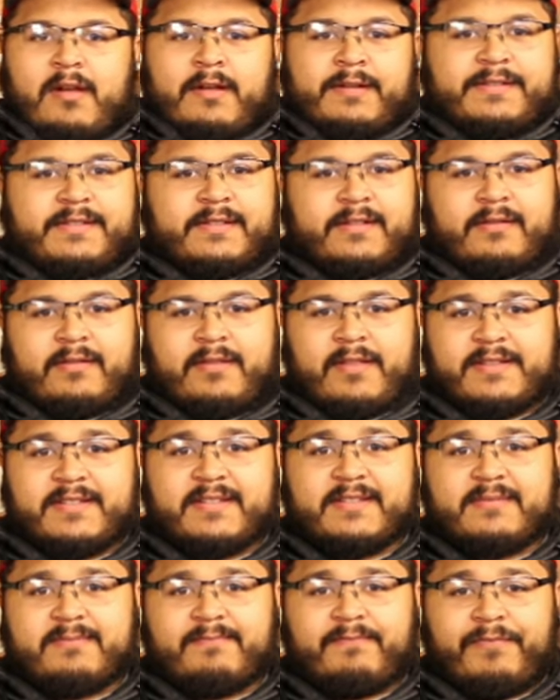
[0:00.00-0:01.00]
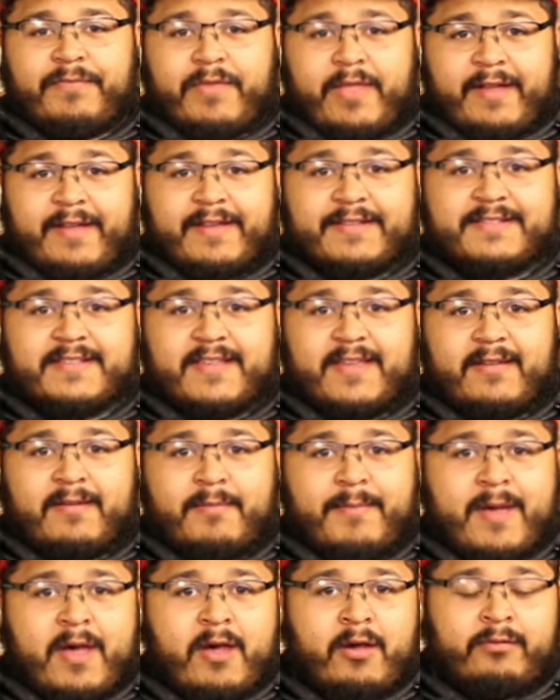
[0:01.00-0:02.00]
honestly. This is, like I
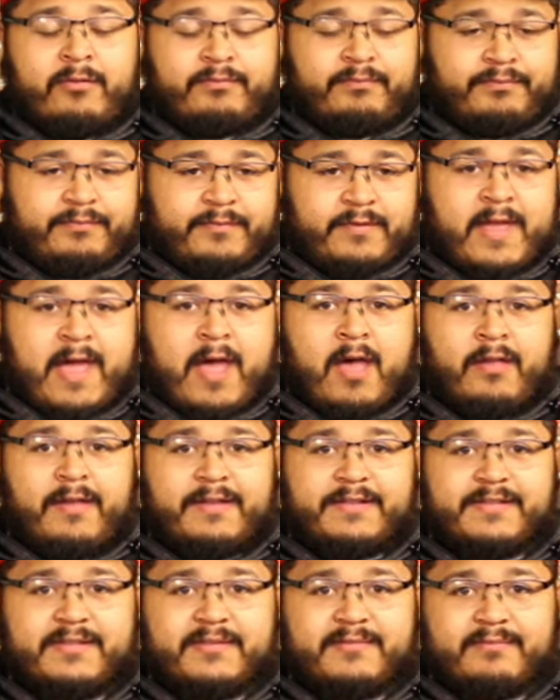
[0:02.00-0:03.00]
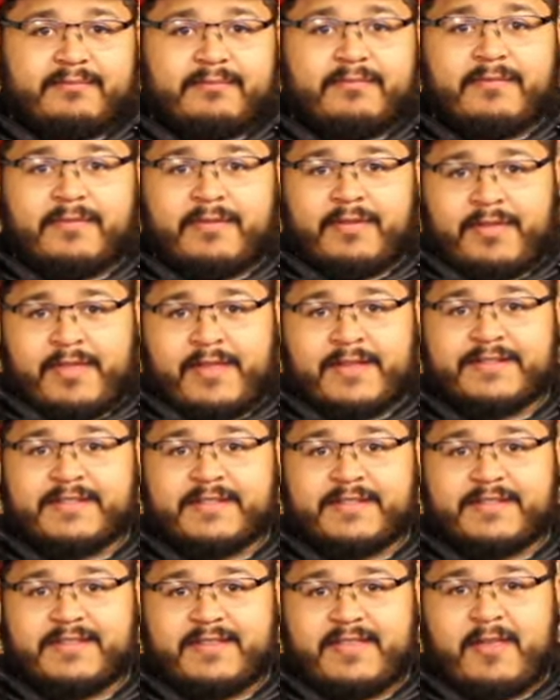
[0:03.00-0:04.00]
said about Dallas,
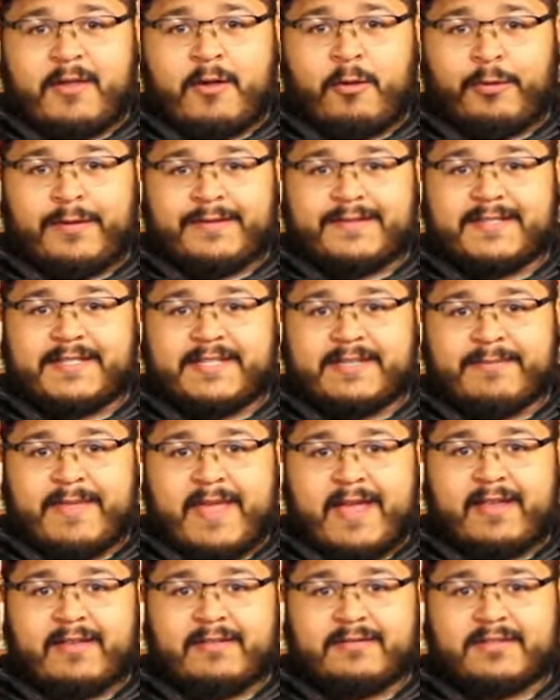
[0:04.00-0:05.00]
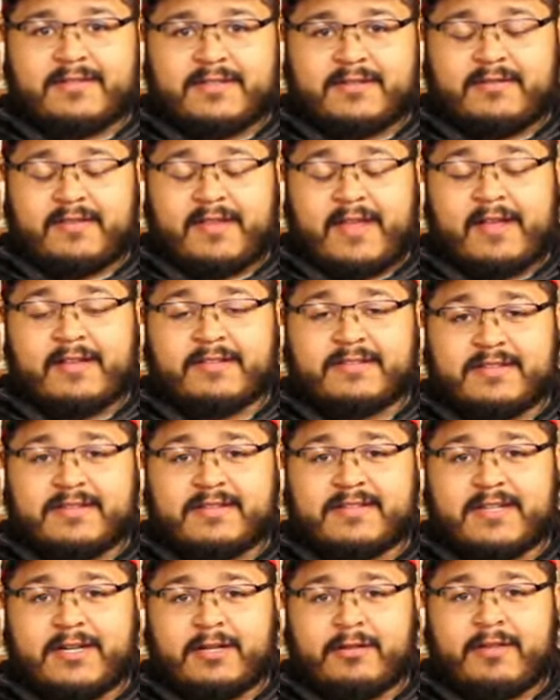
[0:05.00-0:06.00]
this is the only team that can
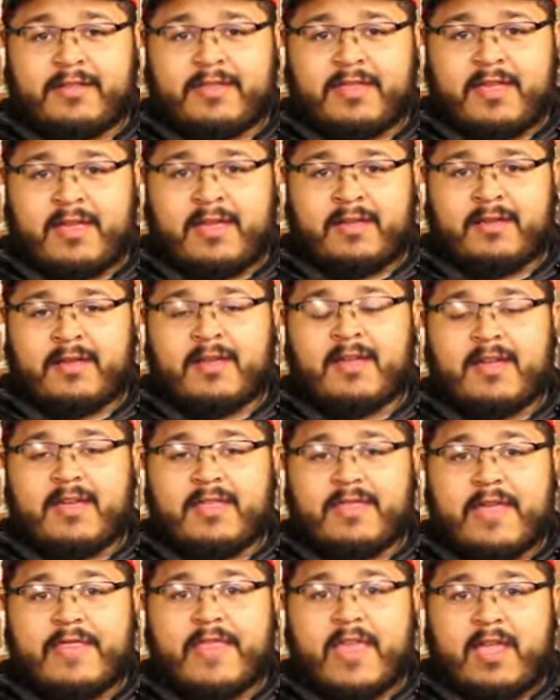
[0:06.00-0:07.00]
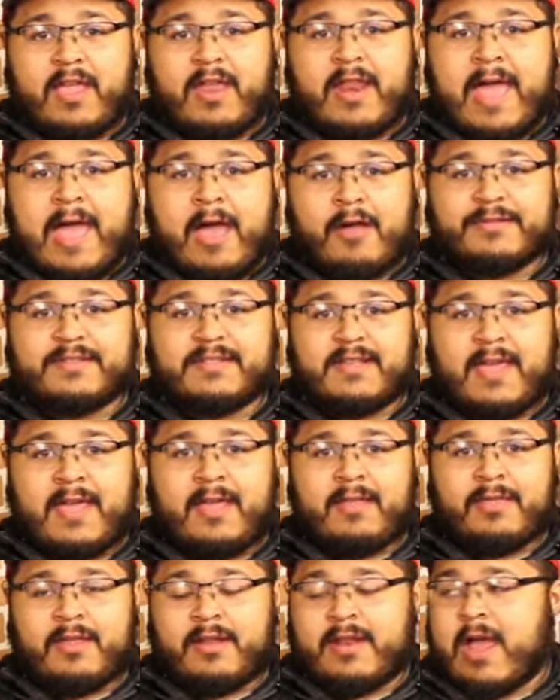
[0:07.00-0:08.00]
sincerely think that they can
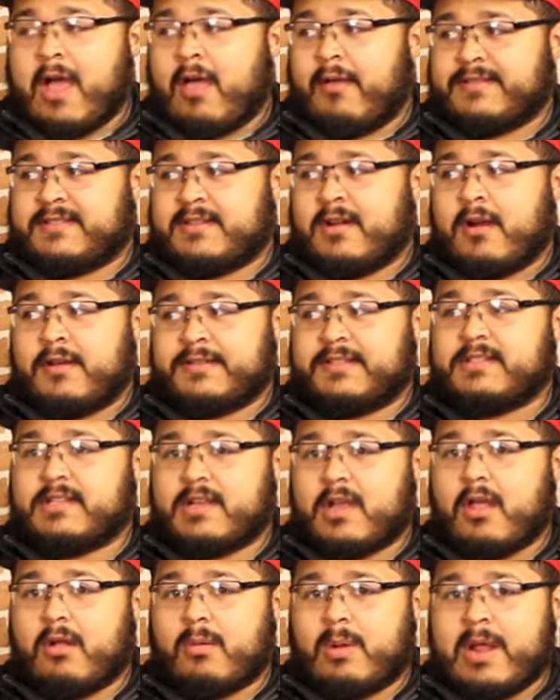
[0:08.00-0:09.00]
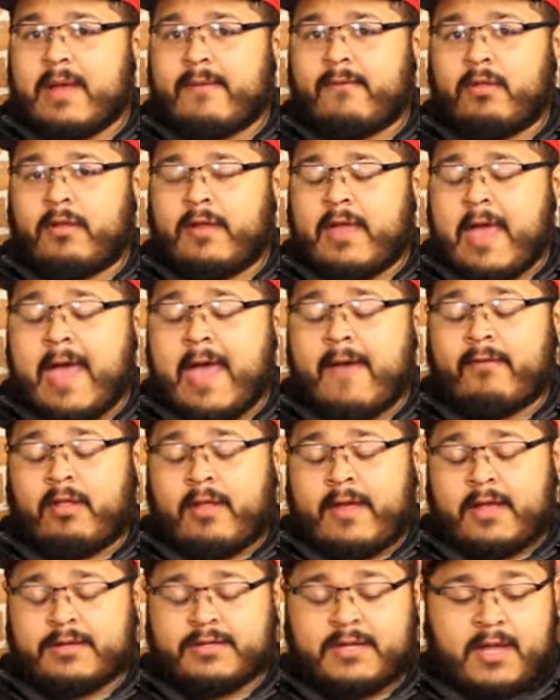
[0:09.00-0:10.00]
outskate the Dallas Stars as a Colorado
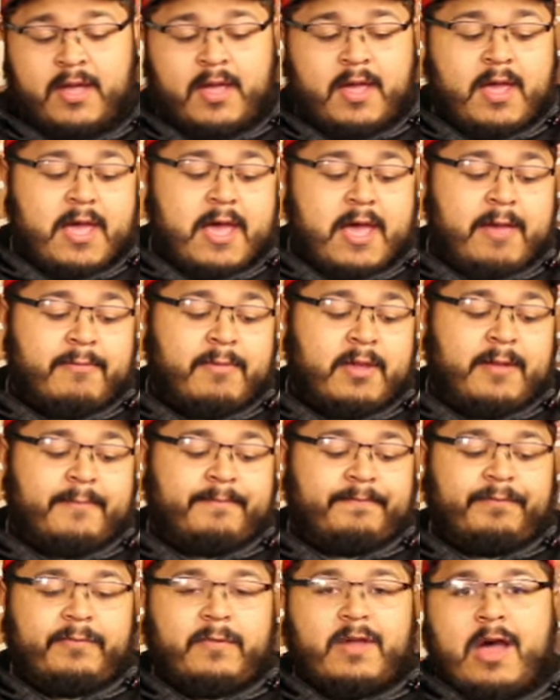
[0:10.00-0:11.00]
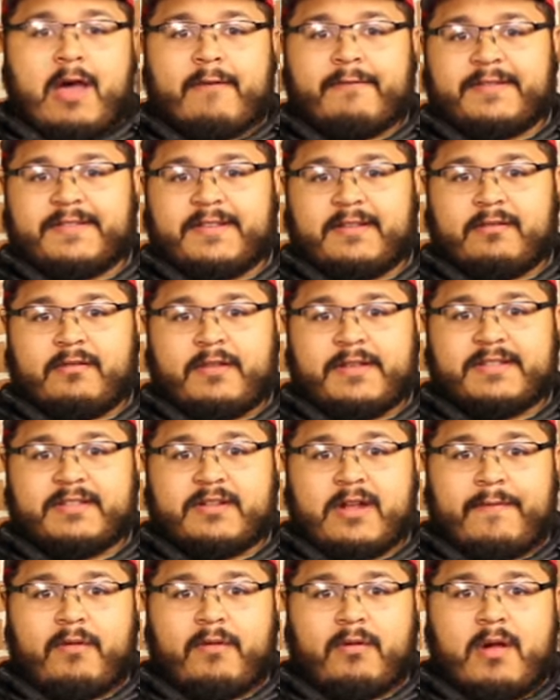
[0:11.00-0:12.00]
Avalanche. Yeah. I mean, obviously,
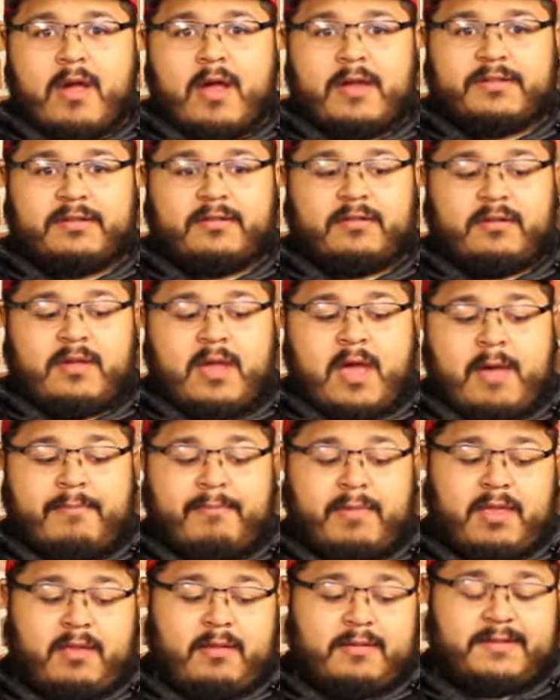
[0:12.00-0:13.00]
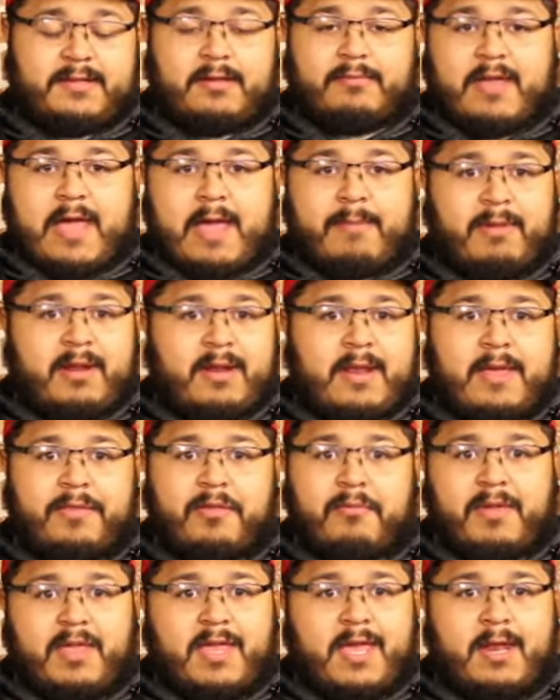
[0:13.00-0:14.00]
listing off the roster, you got some guy named
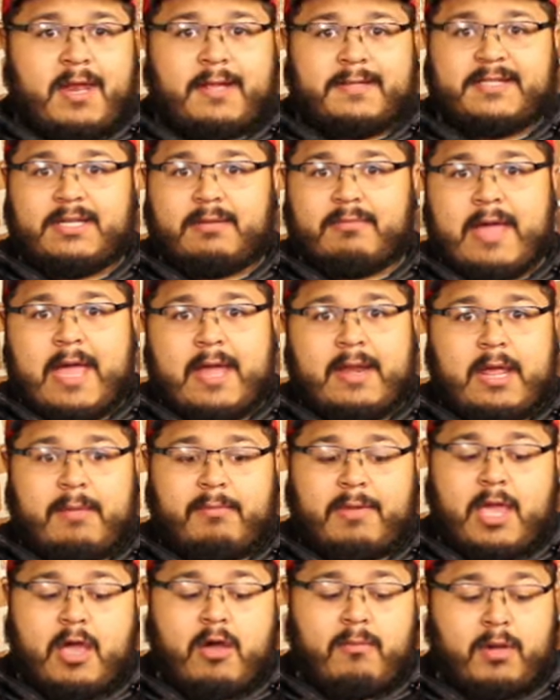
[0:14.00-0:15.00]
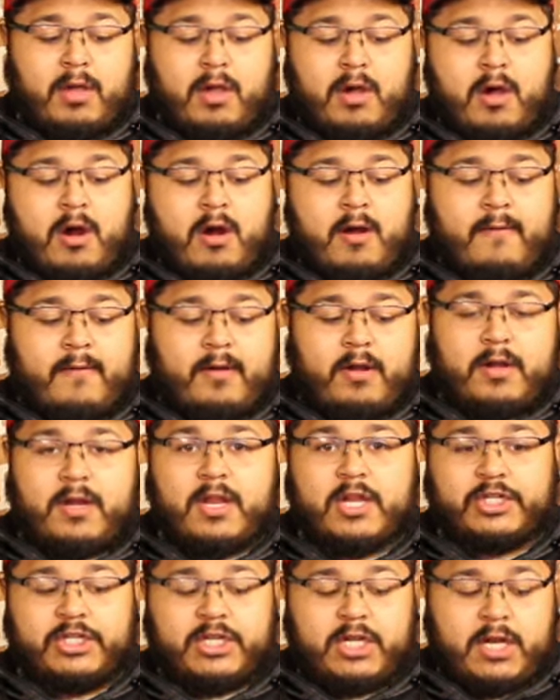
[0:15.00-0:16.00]
Nathan McKinnon, some guy named Cale Makar,
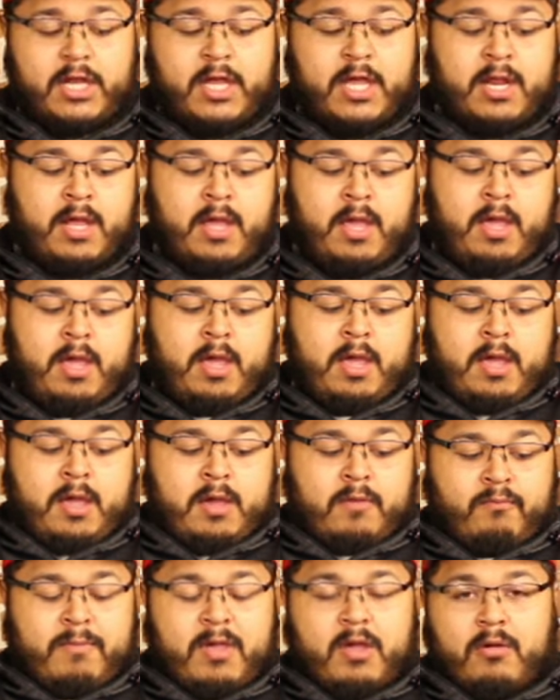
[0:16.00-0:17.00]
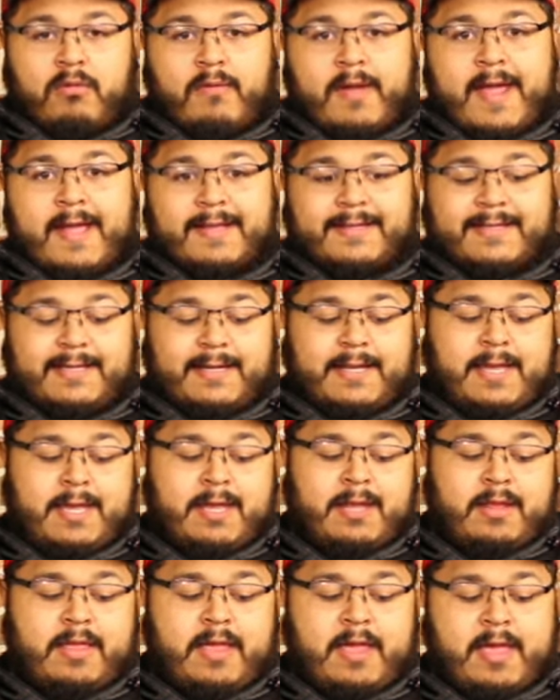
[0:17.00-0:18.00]
Nishkinen, Mikko Rantanen,
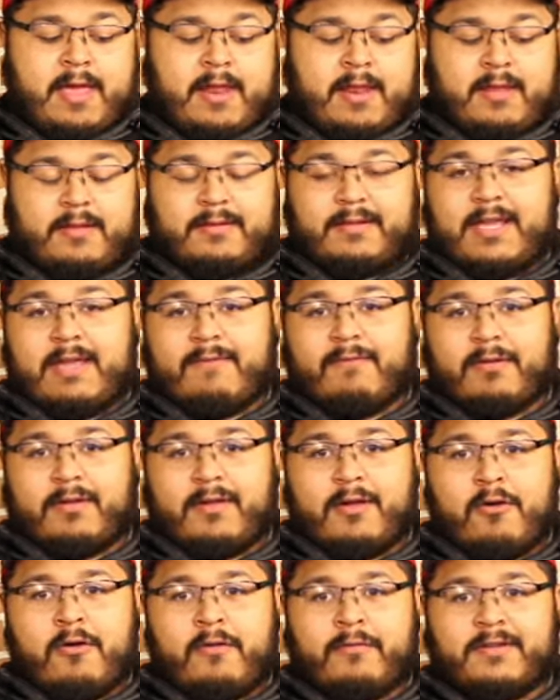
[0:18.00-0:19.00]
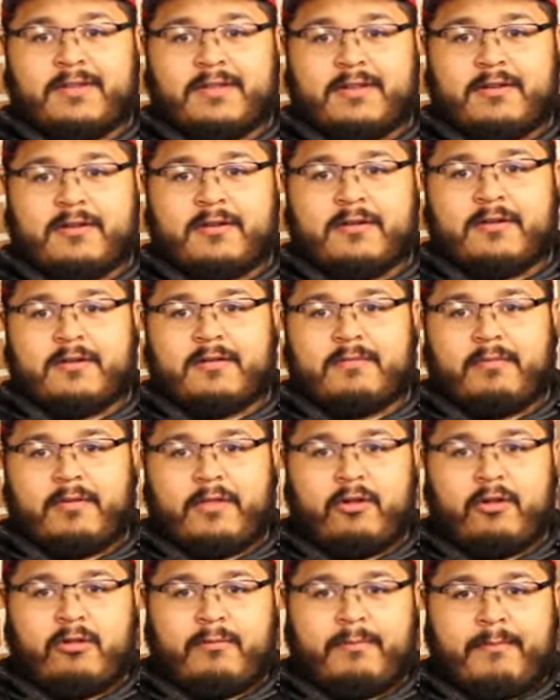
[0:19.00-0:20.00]
and then even going to your
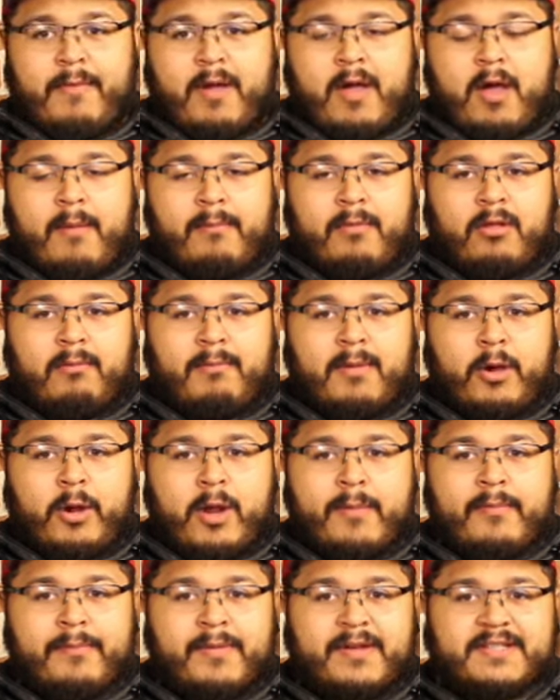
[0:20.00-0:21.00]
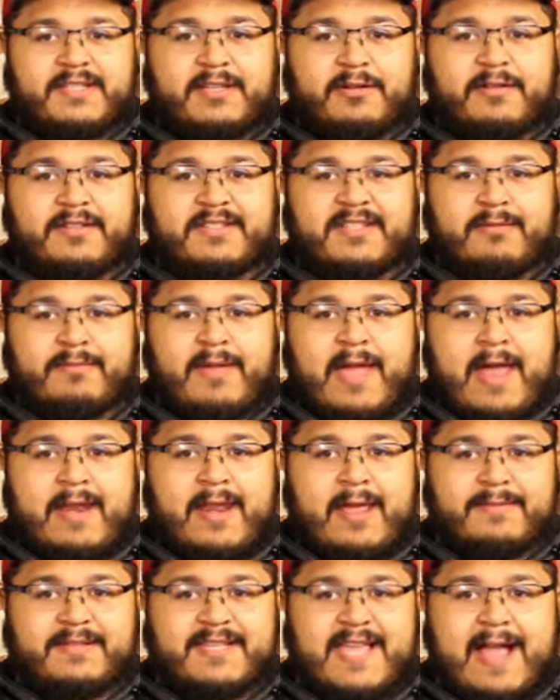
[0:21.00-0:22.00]
little humble abode up in Minnesota, some guy
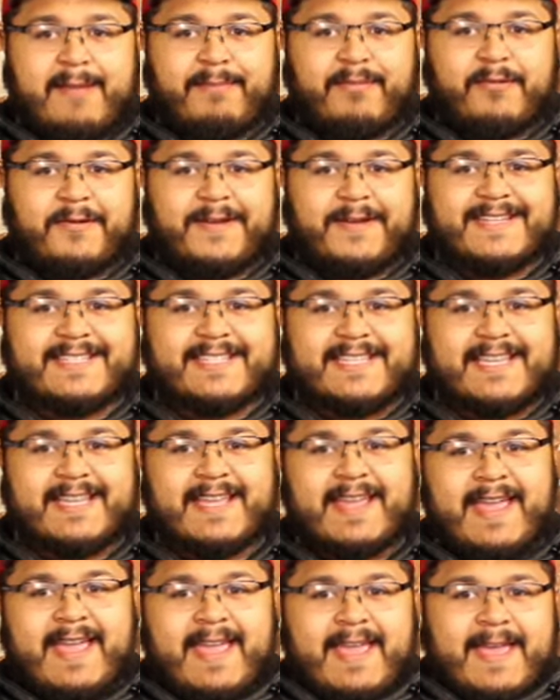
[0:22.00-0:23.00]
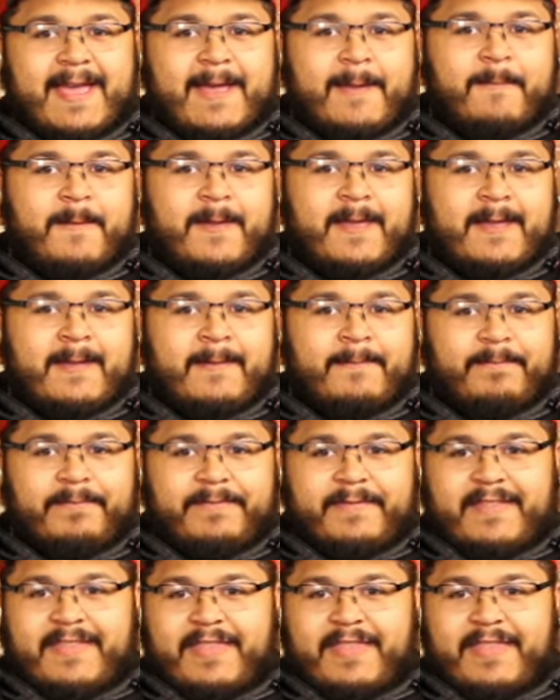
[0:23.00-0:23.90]
named Zach Parise. I mean,